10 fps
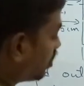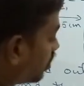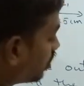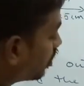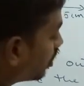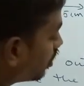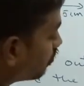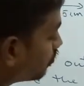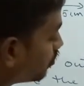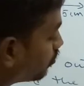I
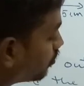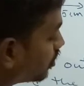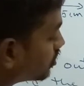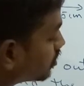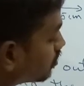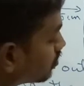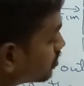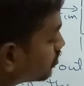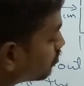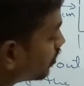have U is
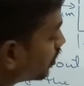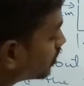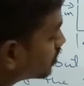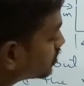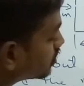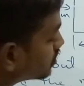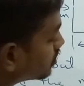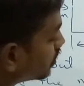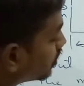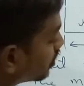equals to minus
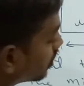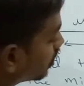60